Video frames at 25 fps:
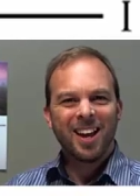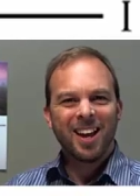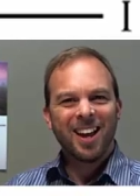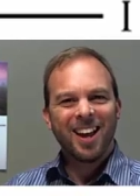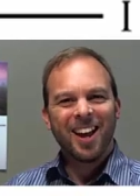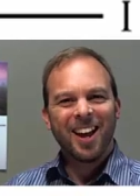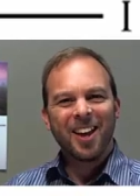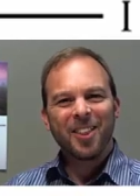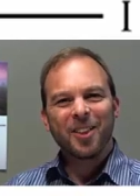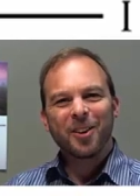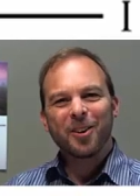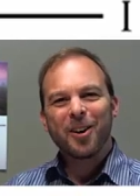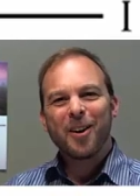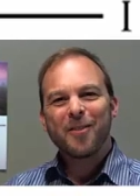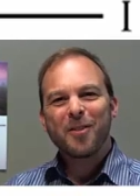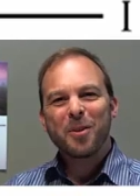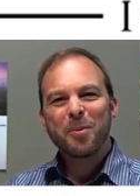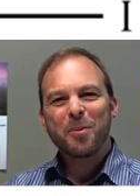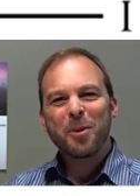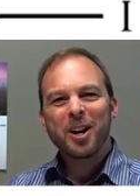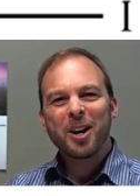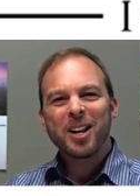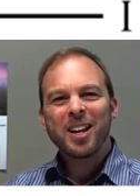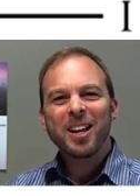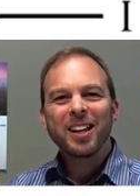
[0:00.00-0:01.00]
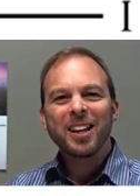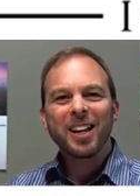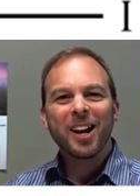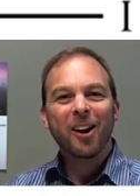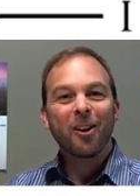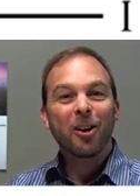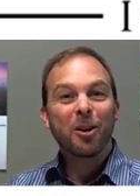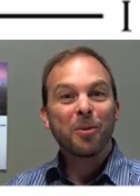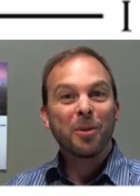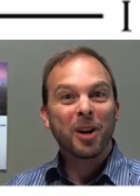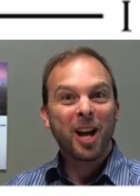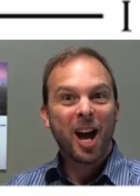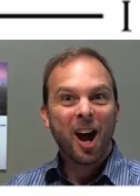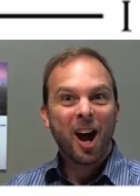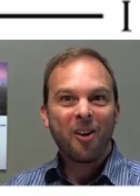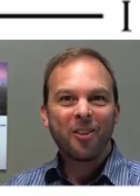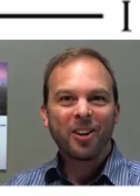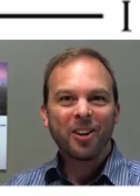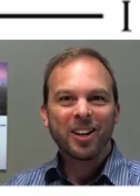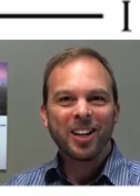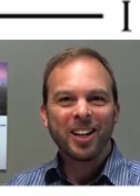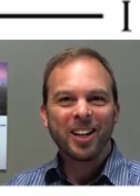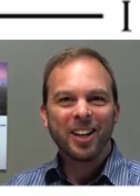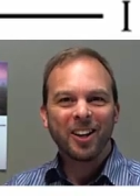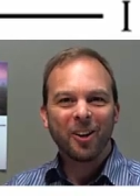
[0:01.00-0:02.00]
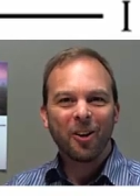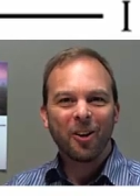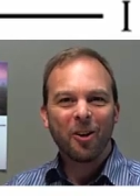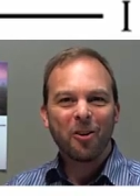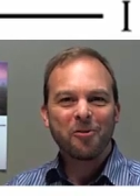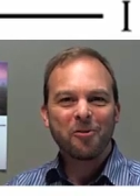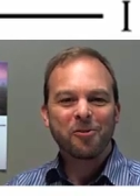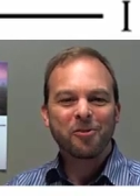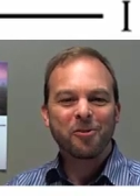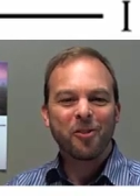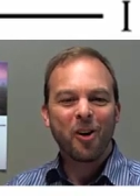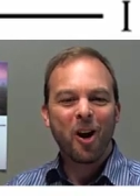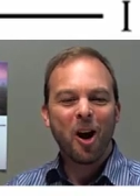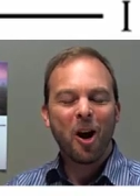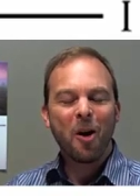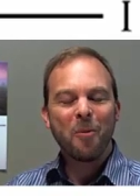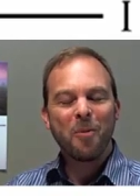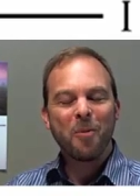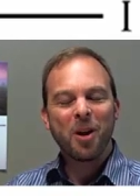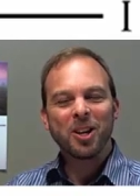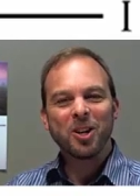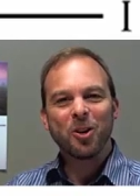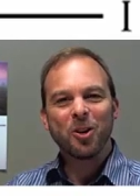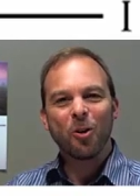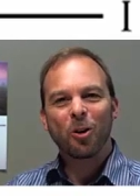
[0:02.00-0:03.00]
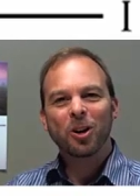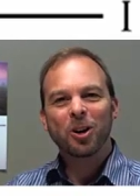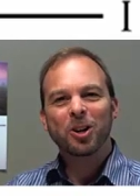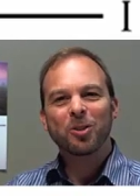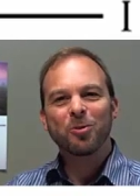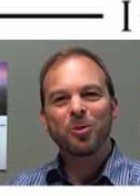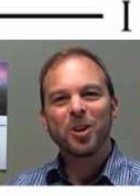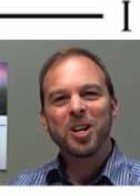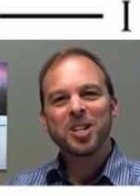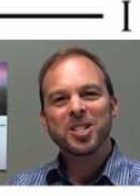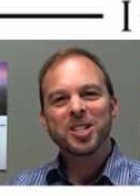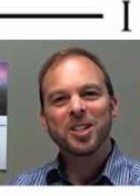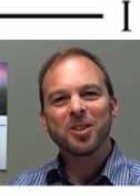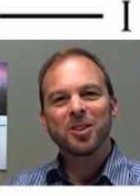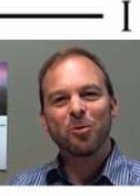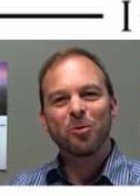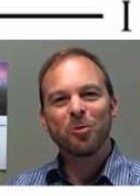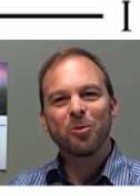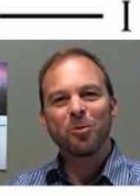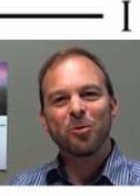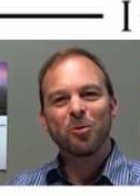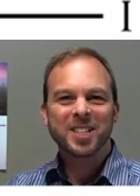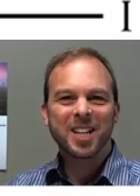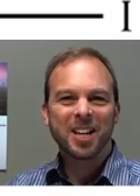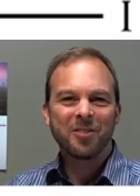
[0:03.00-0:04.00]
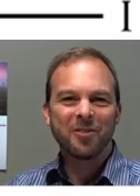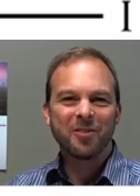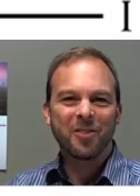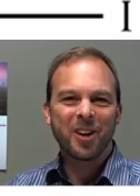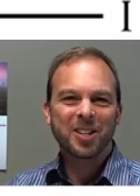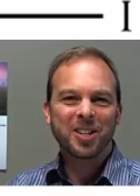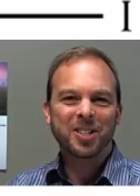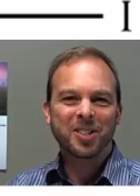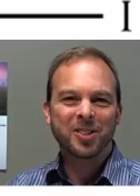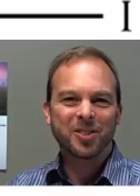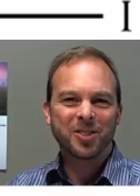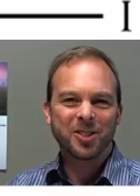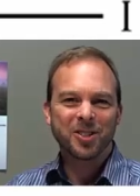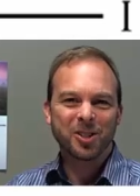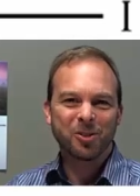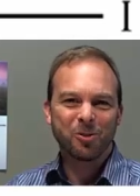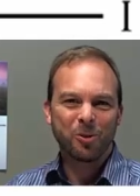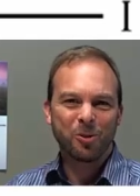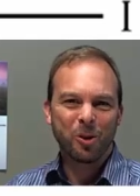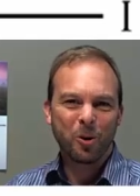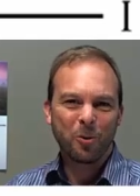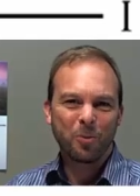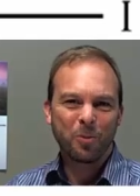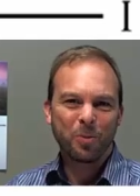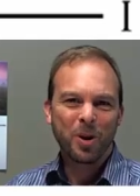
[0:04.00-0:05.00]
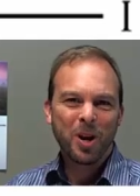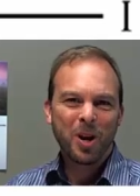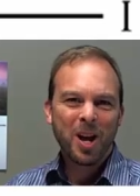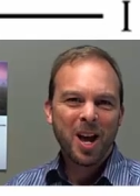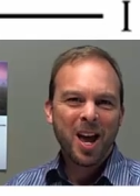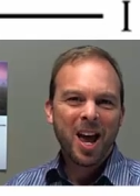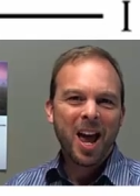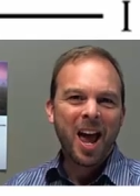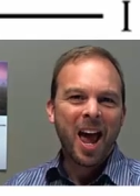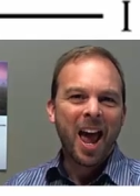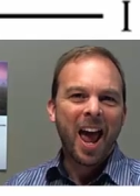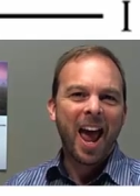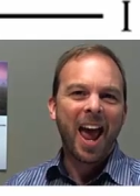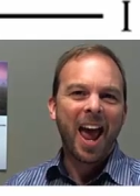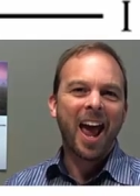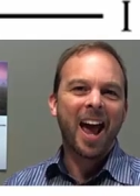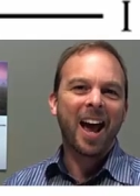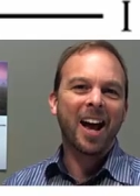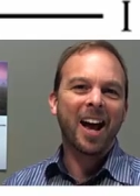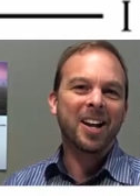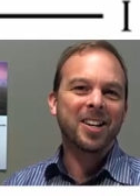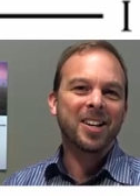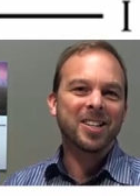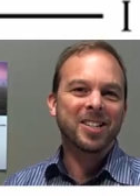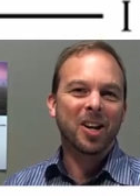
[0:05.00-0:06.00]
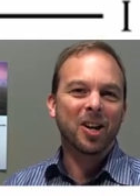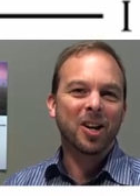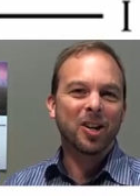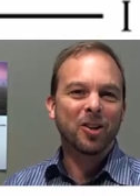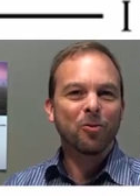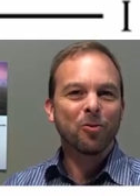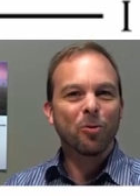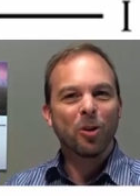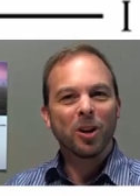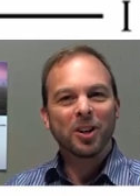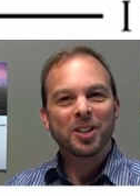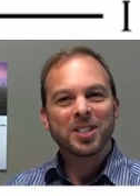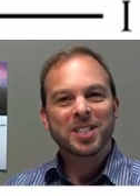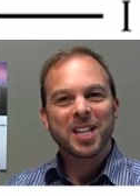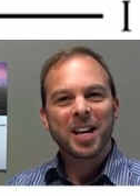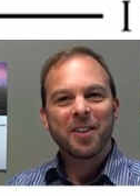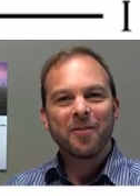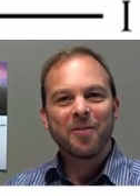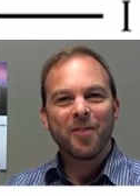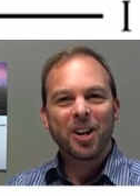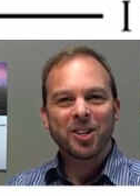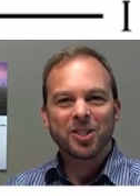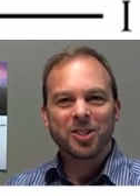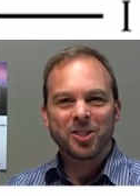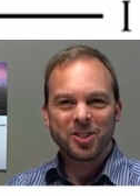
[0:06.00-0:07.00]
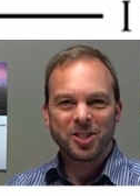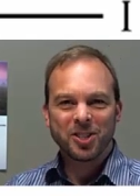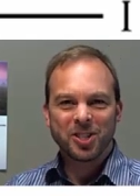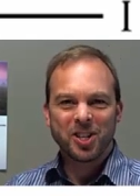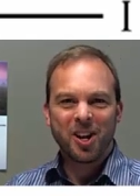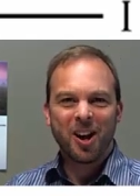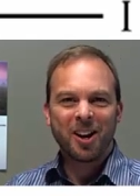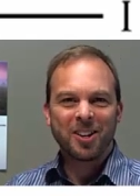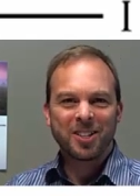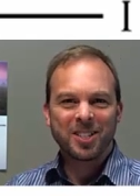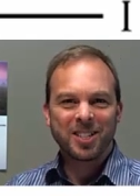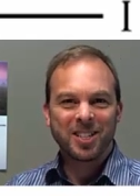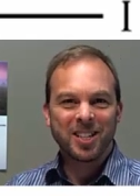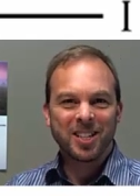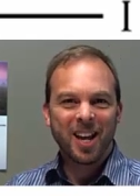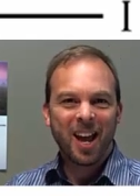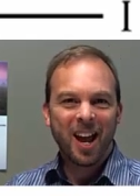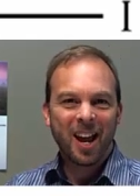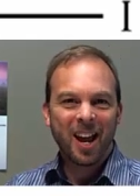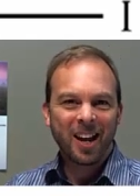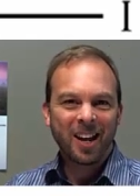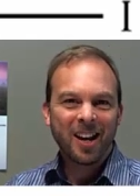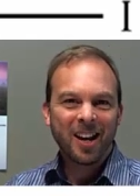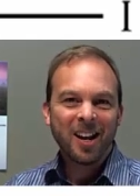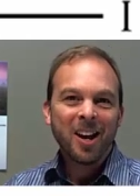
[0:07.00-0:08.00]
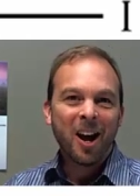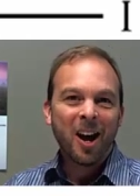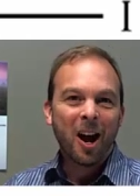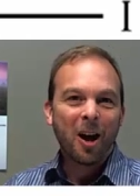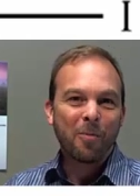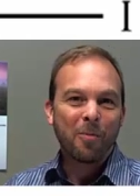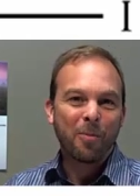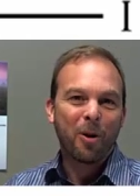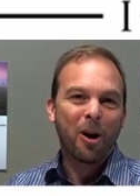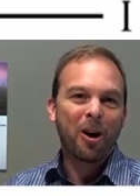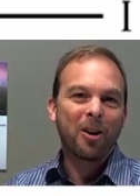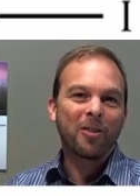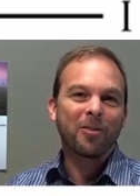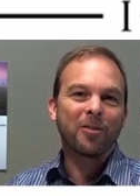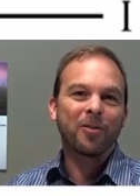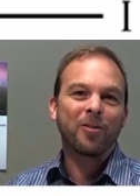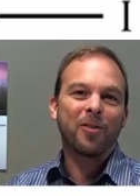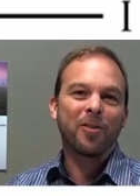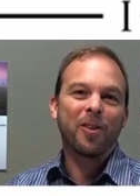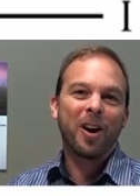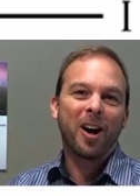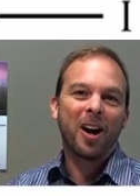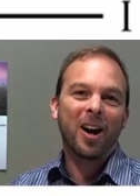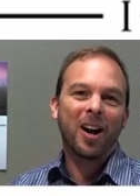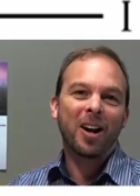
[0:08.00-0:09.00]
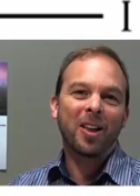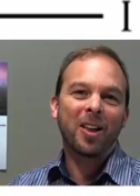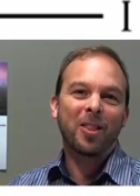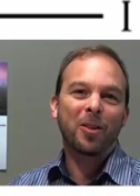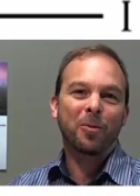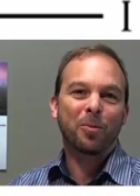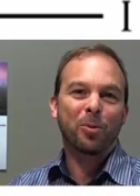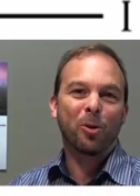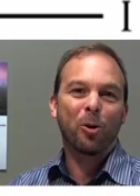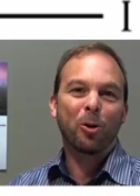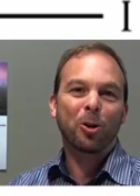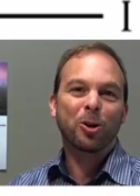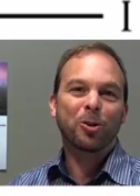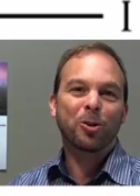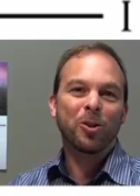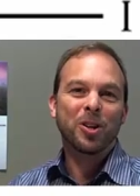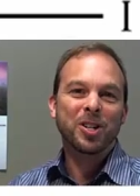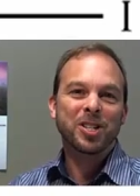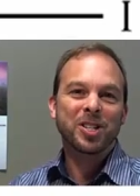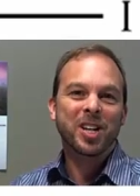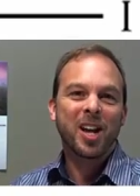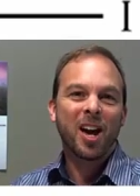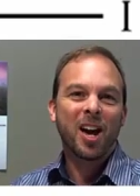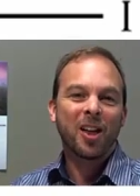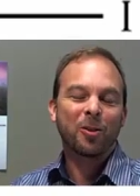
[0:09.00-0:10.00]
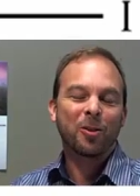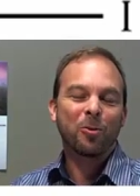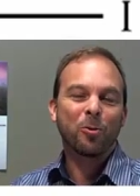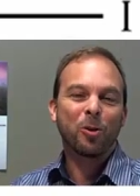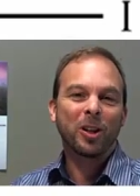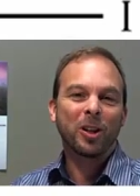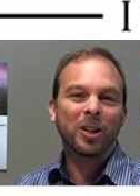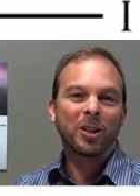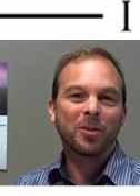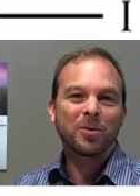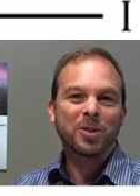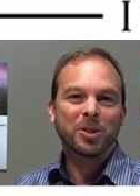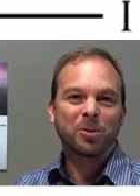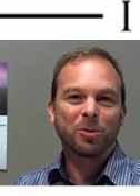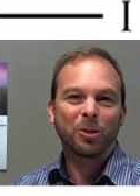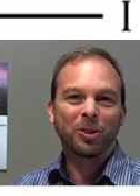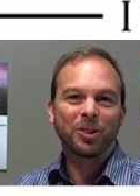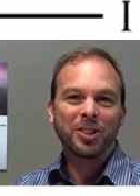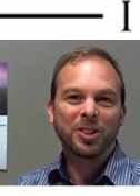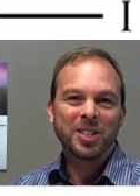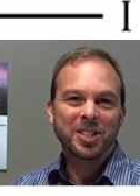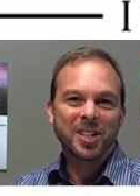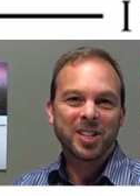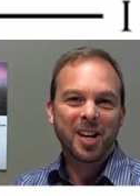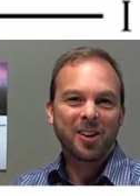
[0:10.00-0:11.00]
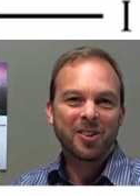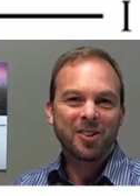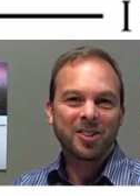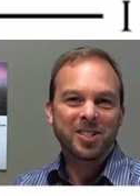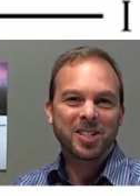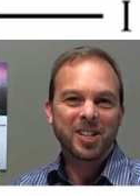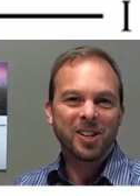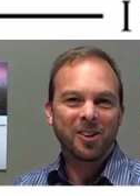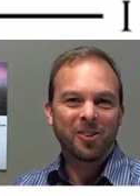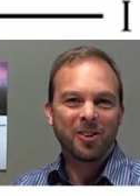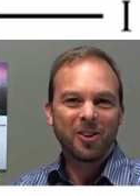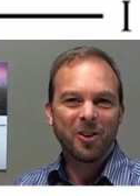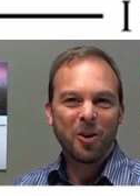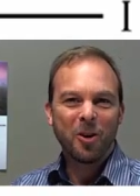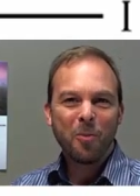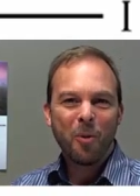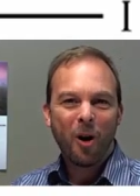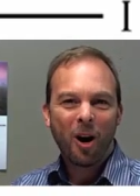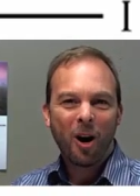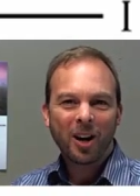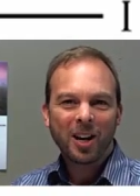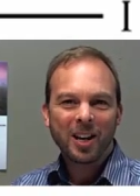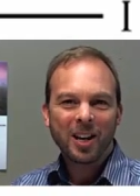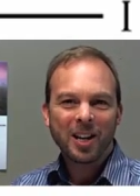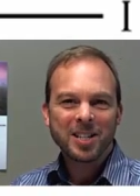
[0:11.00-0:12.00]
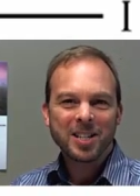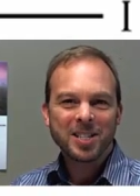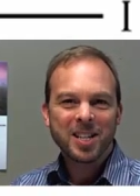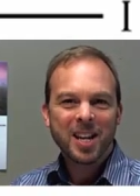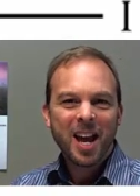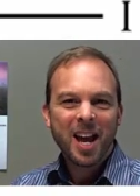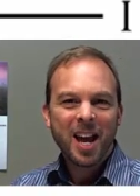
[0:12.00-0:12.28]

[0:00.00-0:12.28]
Hey there, everybody. Gary McGowan here from York Region Real Estate Investors Group and realestateventures.ca. I'm part of the brokerage Keller Williams Realty Centers here in Newmarket.